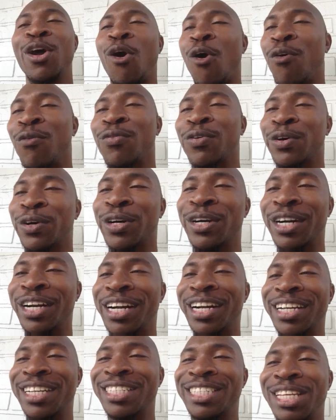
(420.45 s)
over
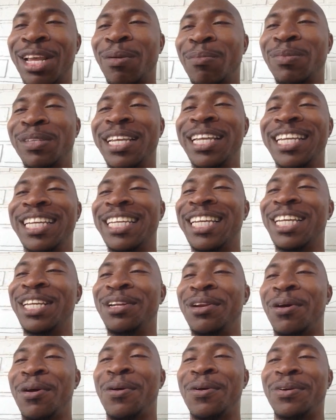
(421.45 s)
something, you
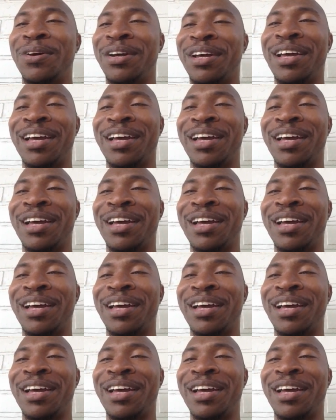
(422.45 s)
know,